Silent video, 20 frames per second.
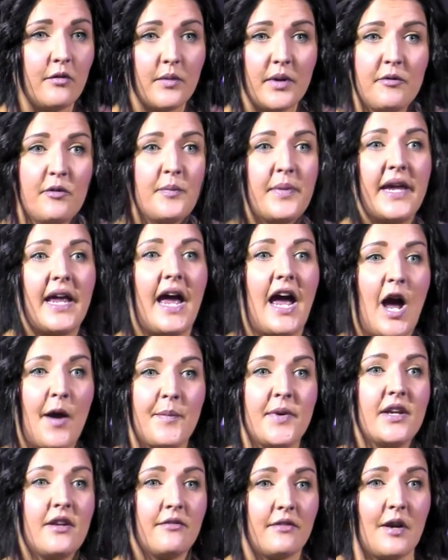We would be
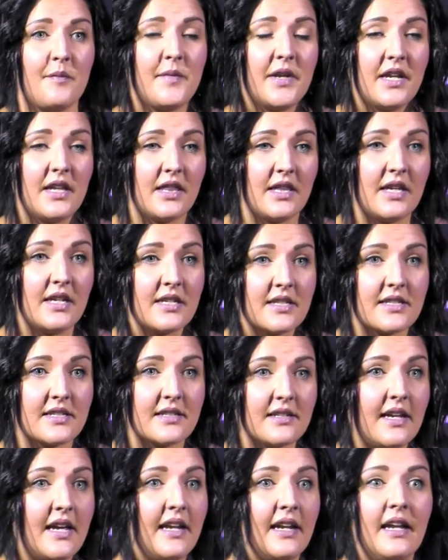happy to remedy this,
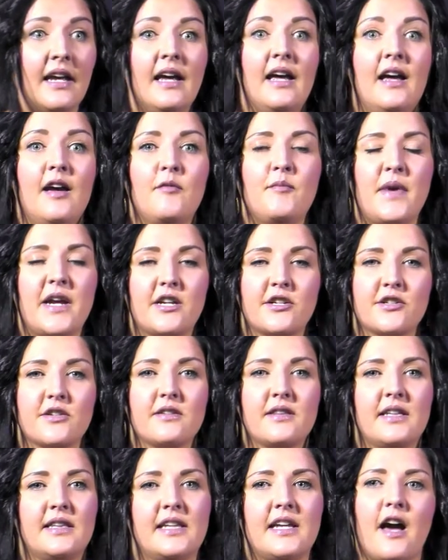and make sure
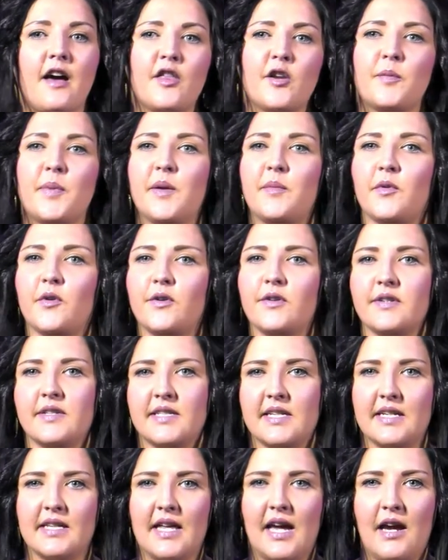that the other people who
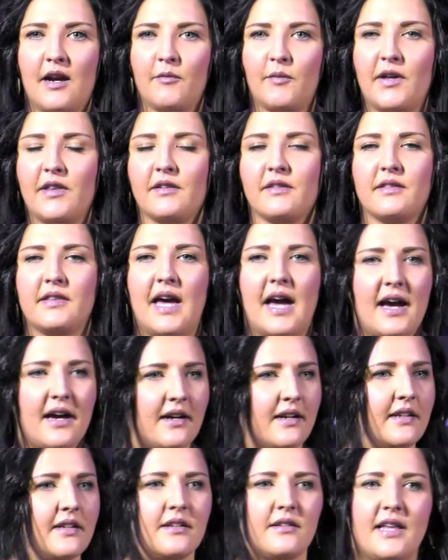see that, whether
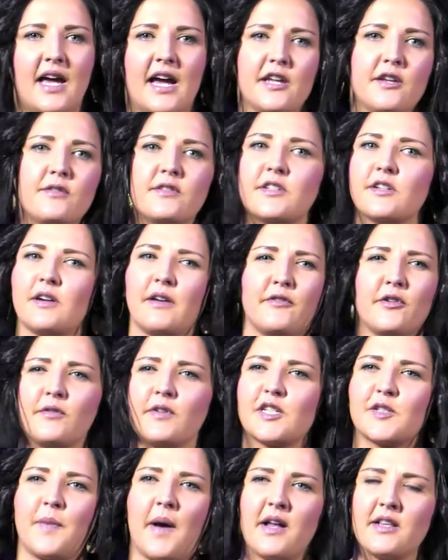that user ever
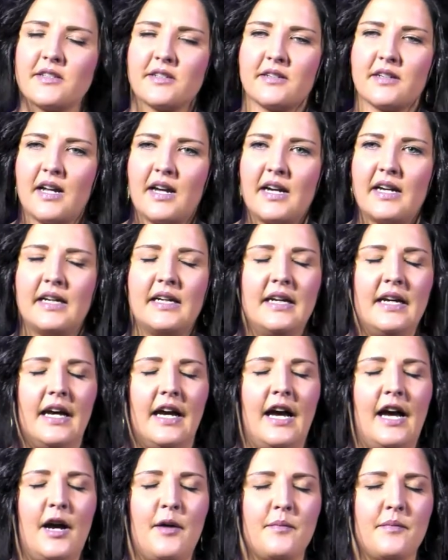responds or not,
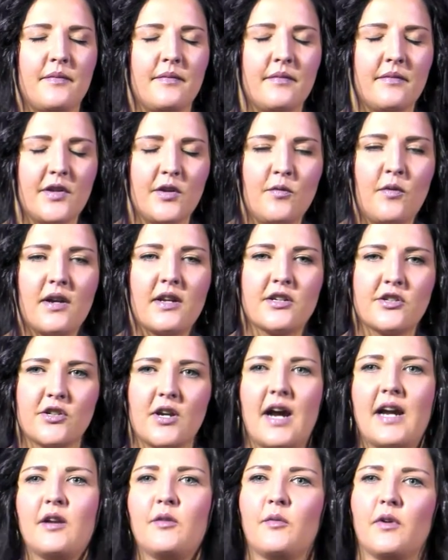you want to
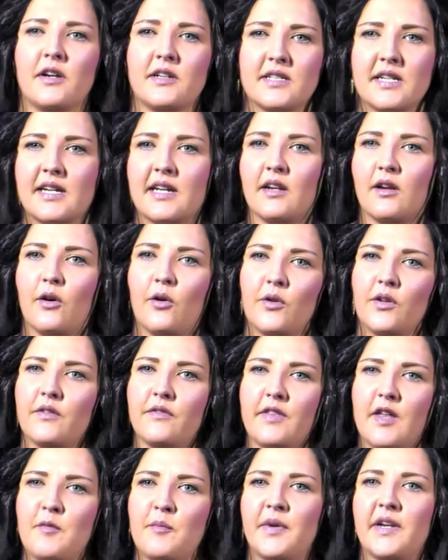try to work to get a hold of
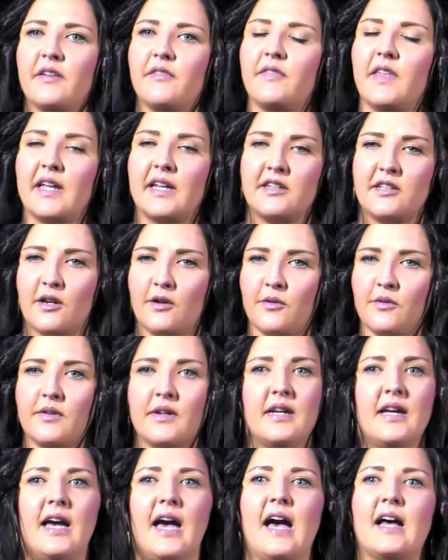them. But if they don't,
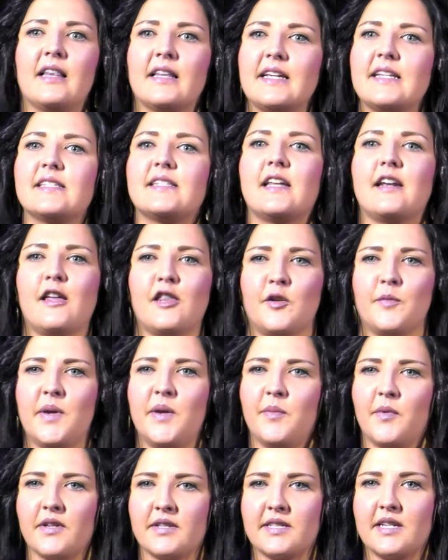at least then other
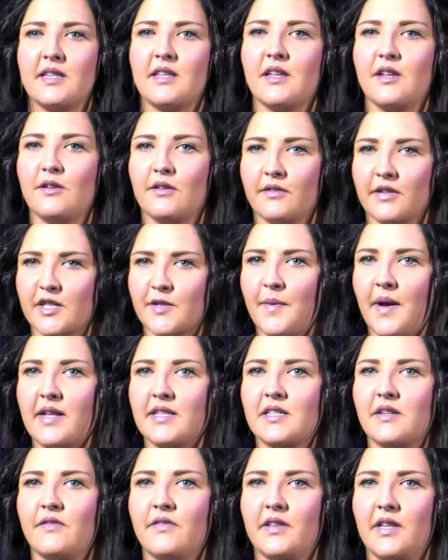people see that you're
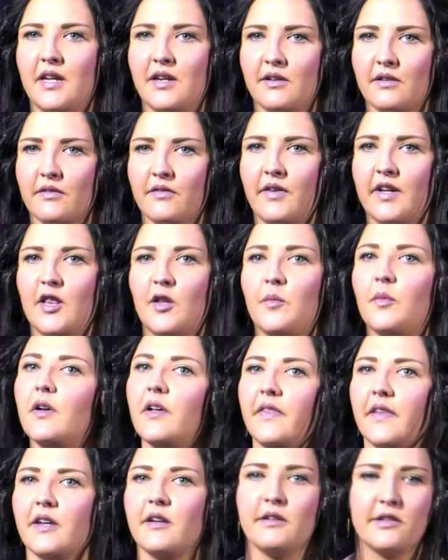responsive and that you're available
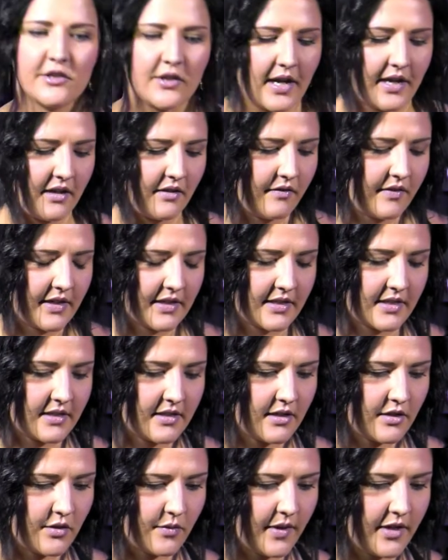and that you tried to fix the
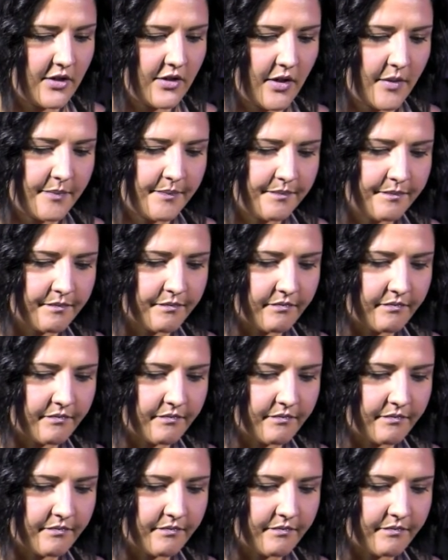situation.